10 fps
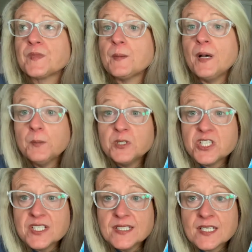
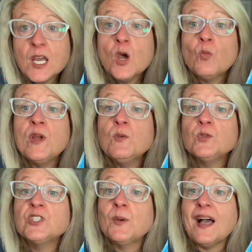publish it. We will
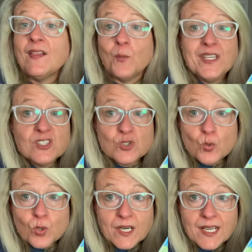do a Halloween
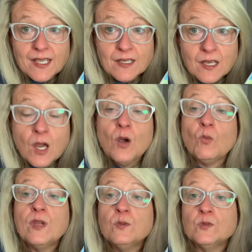story.
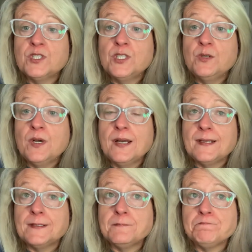We will do
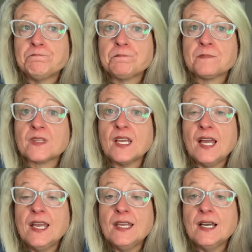
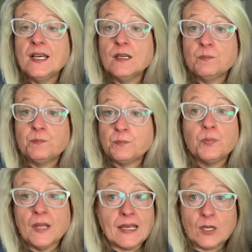
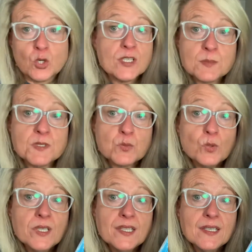like a Christmas
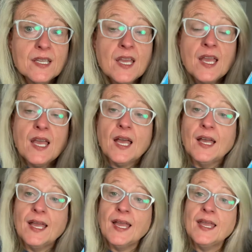one.
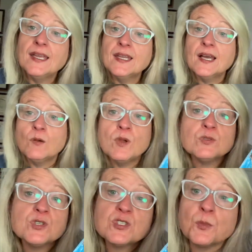And we will
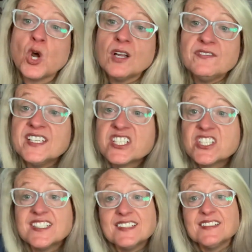do some
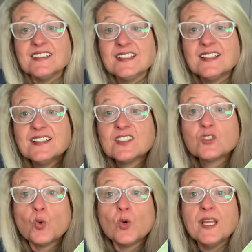nonfiction
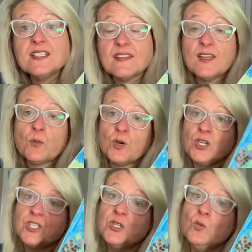stories. I think we're going
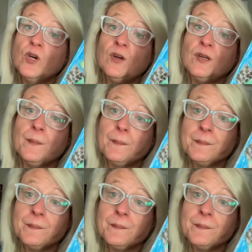to do one on a